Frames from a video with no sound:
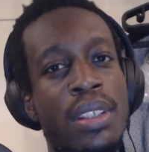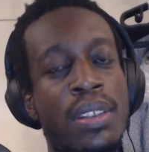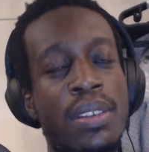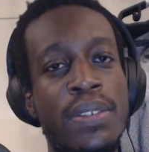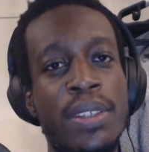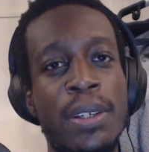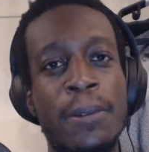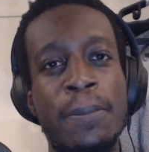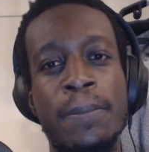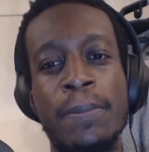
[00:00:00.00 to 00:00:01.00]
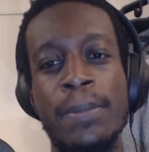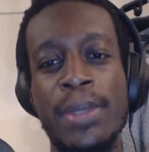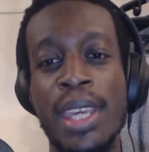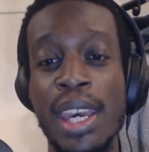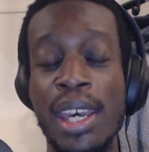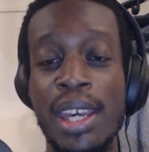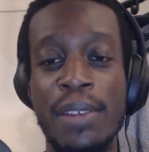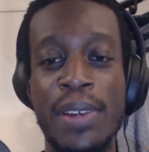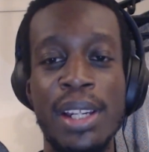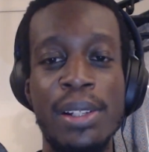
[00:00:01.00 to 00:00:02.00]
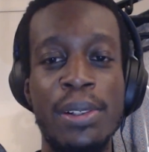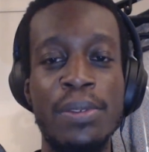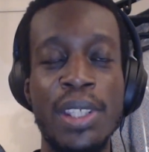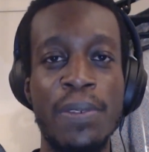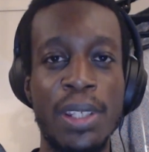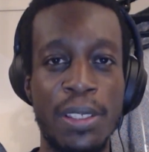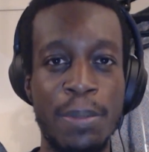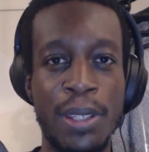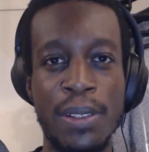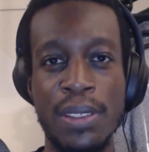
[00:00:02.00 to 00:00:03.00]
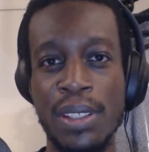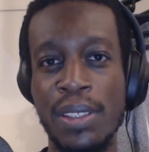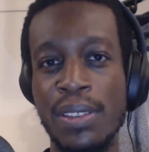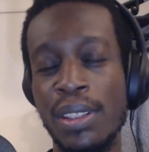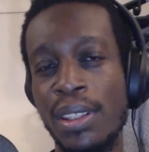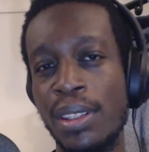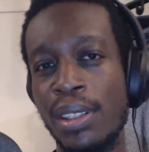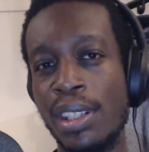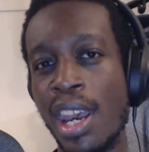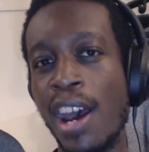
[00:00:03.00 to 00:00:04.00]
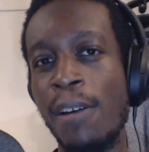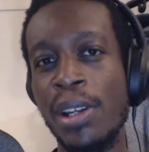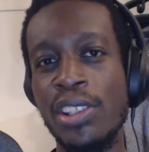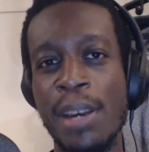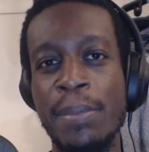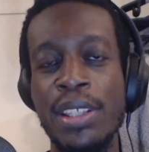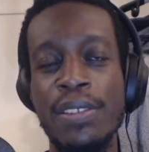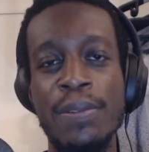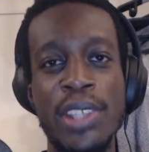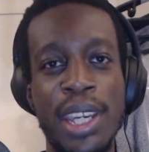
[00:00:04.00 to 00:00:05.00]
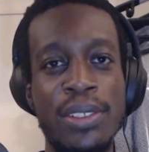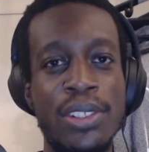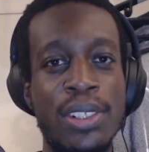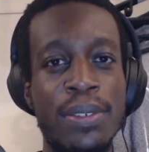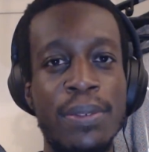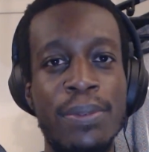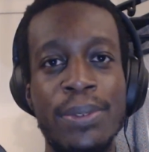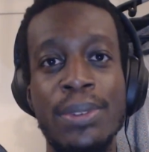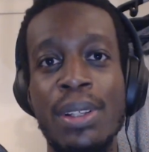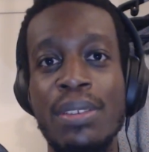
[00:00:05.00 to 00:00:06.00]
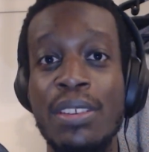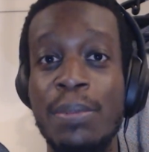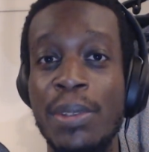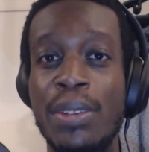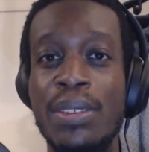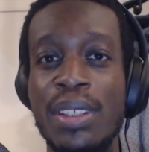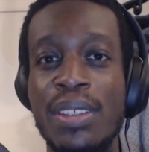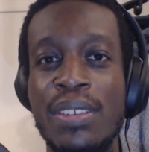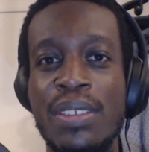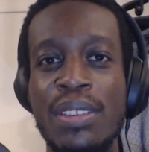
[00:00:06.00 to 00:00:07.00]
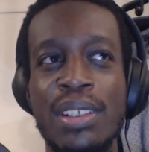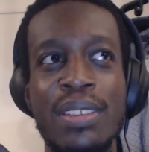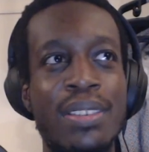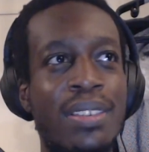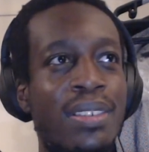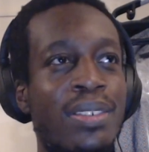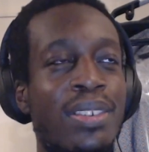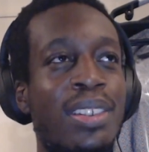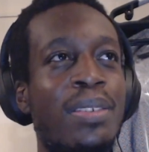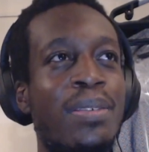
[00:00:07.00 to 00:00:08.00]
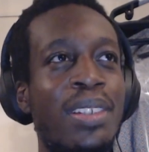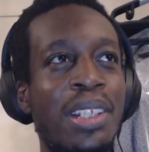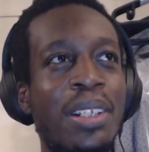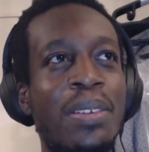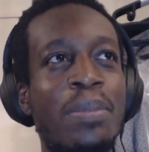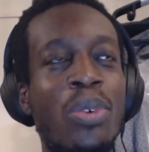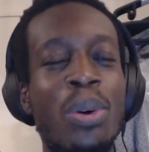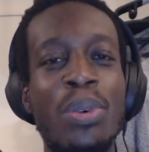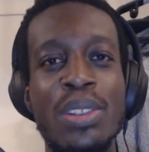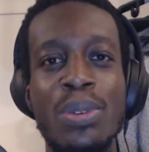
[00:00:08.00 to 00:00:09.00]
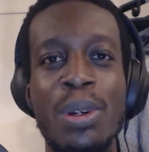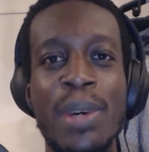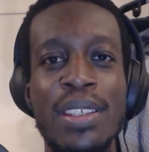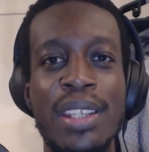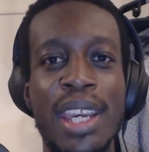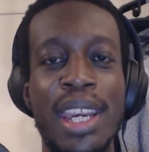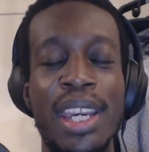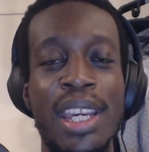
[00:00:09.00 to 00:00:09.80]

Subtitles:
So yeah, I've had a lot of different experiences, and how my Japanese have changed through those experiences is, what I want to talk about today.